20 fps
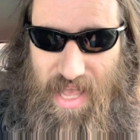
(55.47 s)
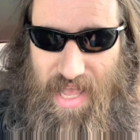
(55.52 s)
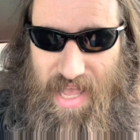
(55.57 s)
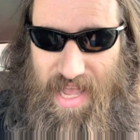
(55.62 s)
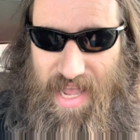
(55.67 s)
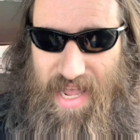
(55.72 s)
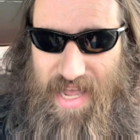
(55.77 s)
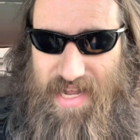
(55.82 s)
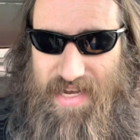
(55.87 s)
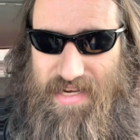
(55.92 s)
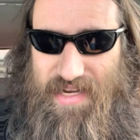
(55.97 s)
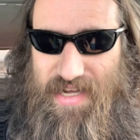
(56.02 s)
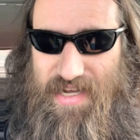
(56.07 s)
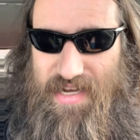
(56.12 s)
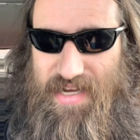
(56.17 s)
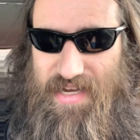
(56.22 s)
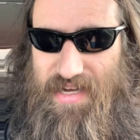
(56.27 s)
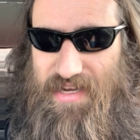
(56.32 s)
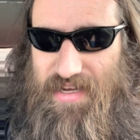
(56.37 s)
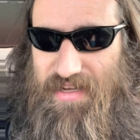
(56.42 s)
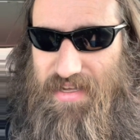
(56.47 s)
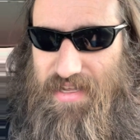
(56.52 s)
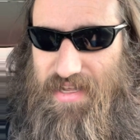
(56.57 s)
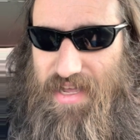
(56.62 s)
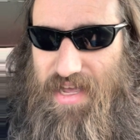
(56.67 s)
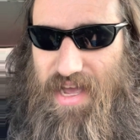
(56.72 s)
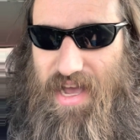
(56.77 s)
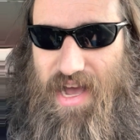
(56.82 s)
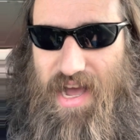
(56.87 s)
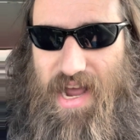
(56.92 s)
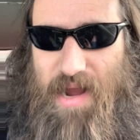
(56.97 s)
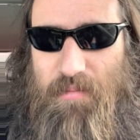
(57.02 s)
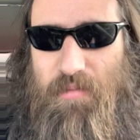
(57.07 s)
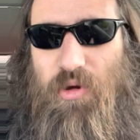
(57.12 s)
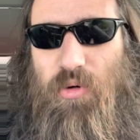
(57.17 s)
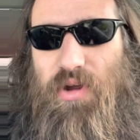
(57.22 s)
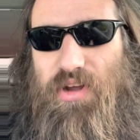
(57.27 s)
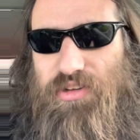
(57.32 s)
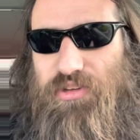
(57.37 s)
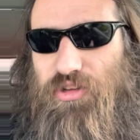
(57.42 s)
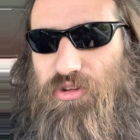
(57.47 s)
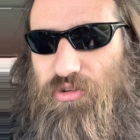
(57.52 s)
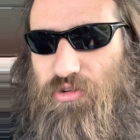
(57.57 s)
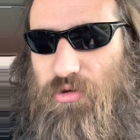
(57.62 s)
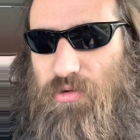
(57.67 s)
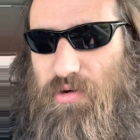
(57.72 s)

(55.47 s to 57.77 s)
And I'm going to